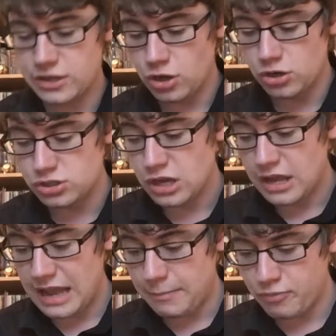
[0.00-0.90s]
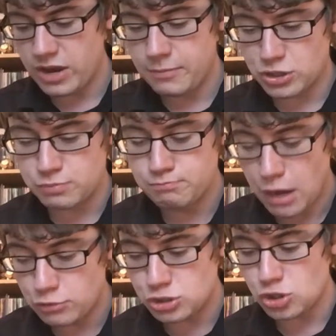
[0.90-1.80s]
he does like pretty much
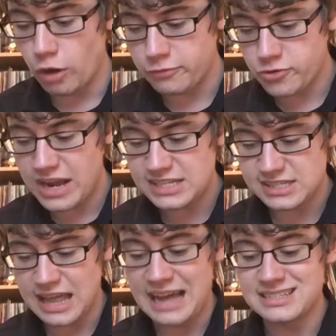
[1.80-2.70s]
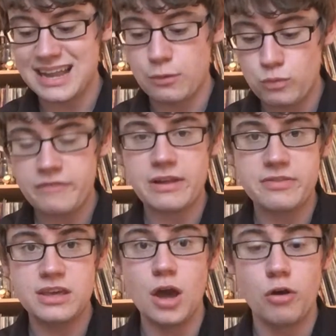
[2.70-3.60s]
most of Graceland like with like
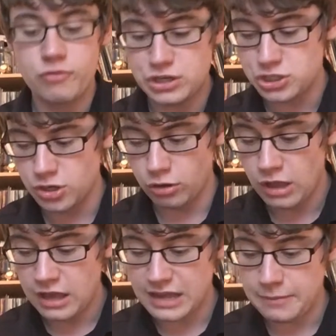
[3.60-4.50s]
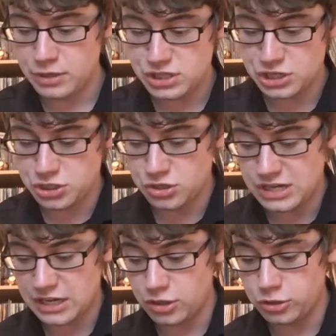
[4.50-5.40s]
the original like musicians,
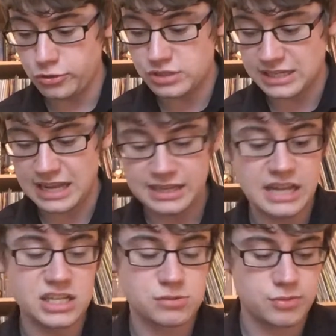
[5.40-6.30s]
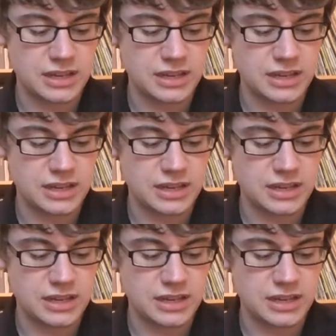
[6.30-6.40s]
like including Lady